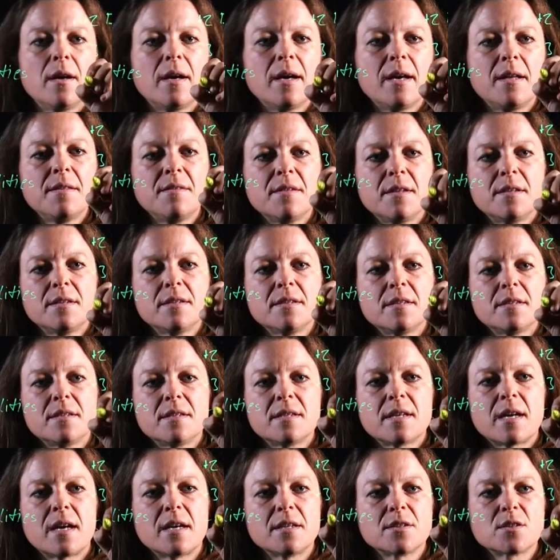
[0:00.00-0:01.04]
And then
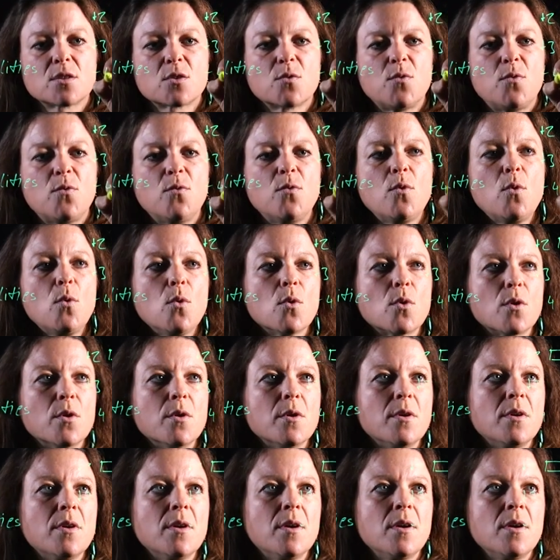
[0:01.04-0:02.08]
task
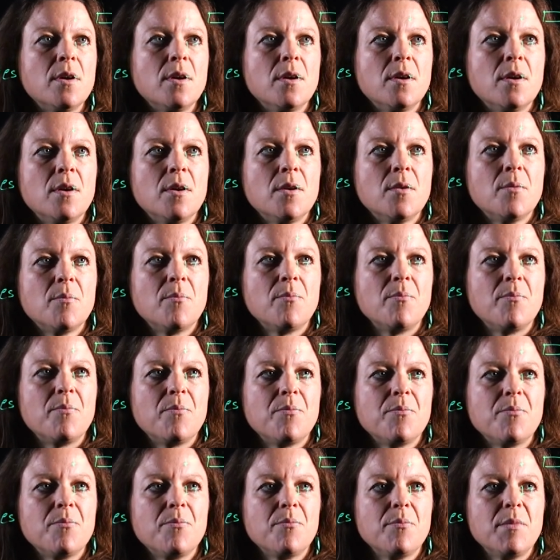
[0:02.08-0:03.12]
4
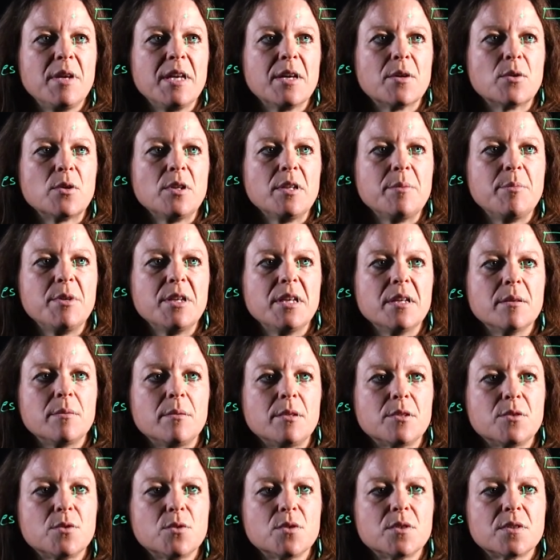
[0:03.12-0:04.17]
may only be able
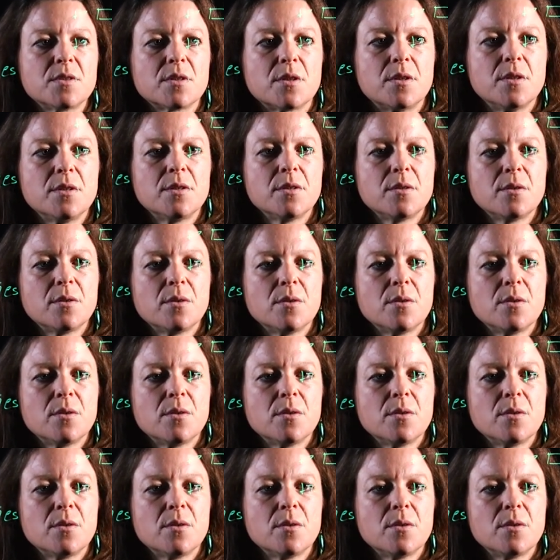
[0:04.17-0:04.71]
to start